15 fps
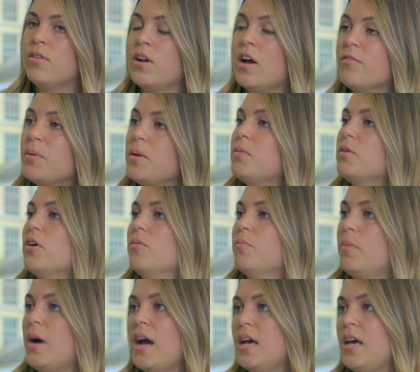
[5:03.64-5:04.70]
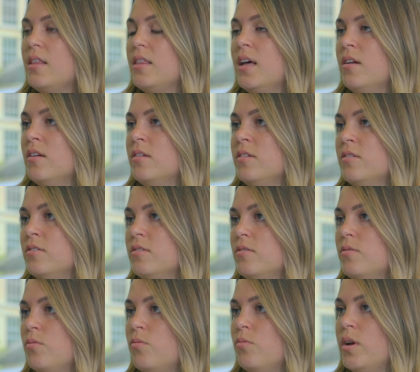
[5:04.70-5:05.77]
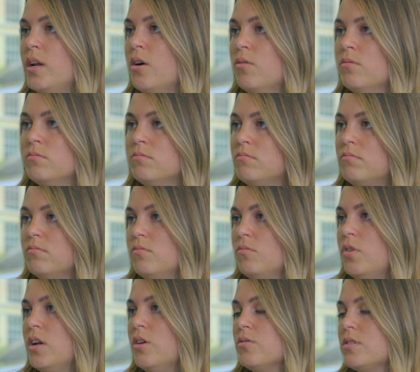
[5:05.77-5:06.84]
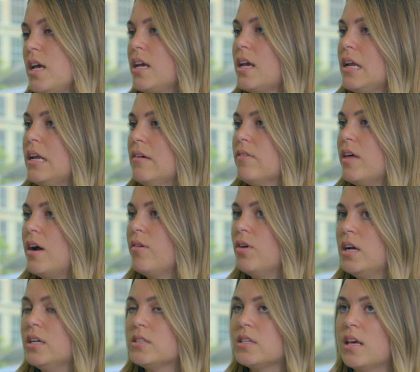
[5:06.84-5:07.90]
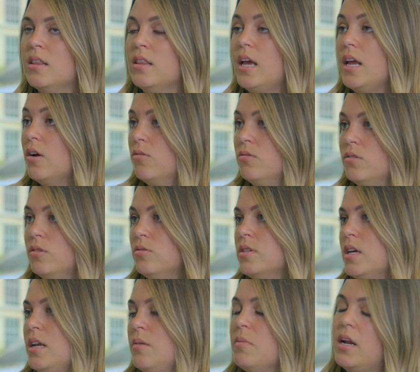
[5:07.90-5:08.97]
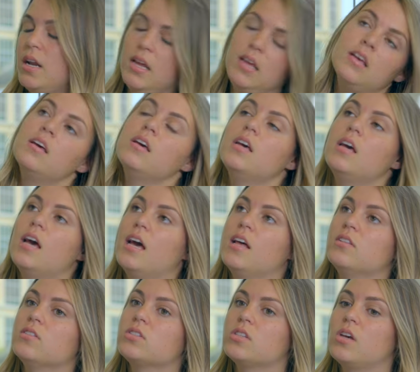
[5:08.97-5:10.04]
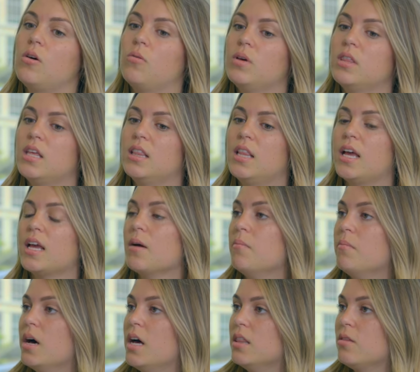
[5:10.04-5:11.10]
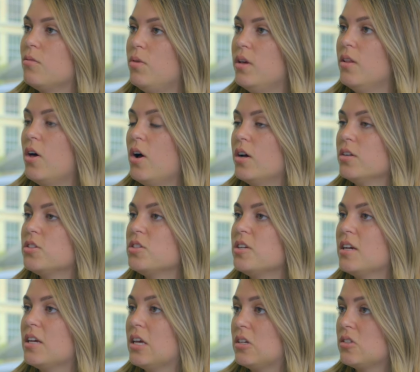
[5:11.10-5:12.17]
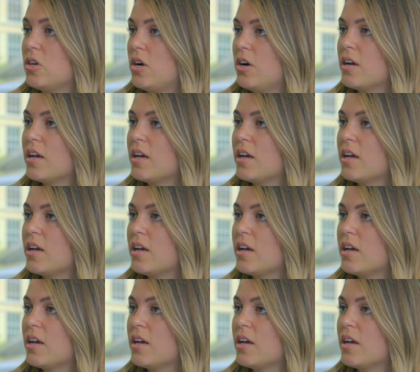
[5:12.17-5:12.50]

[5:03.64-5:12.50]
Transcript: enough people don't buy it, then we don't we don't take any of that risk and they don't lose any money. And so within like a month, we launched a Kickstarter